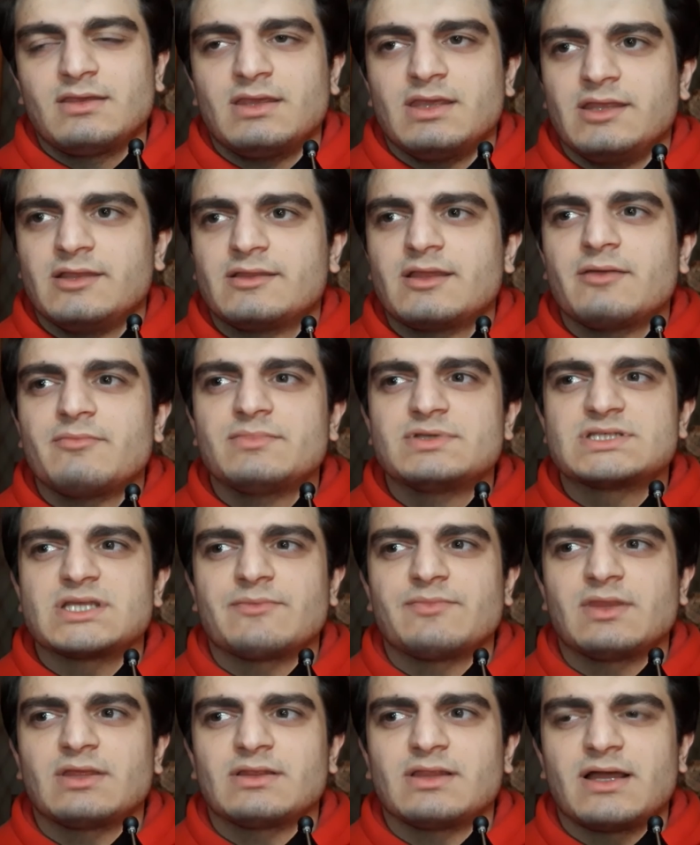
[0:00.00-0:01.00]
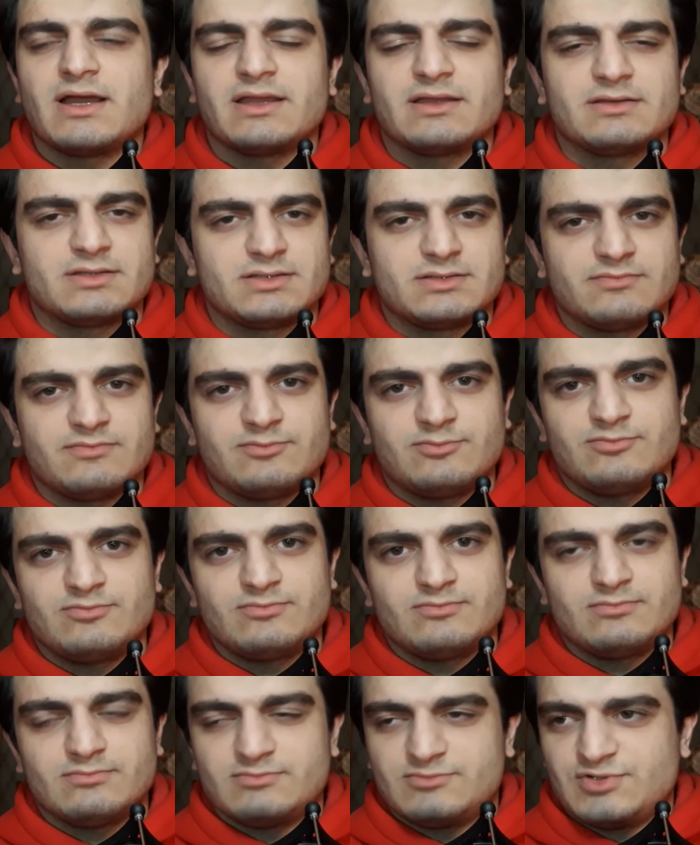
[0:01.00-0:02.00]
it can be something like
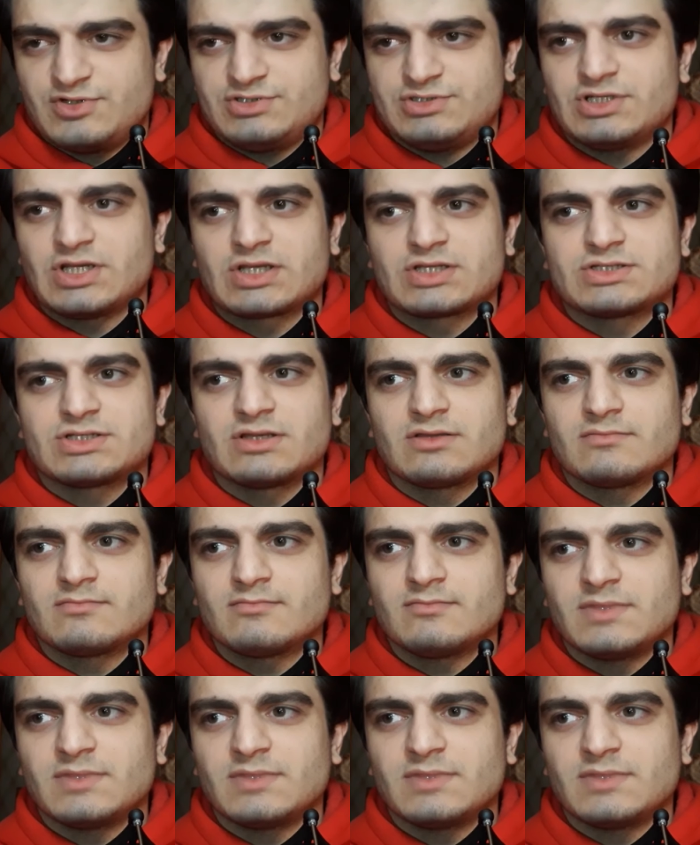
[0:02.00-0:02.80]
rejection.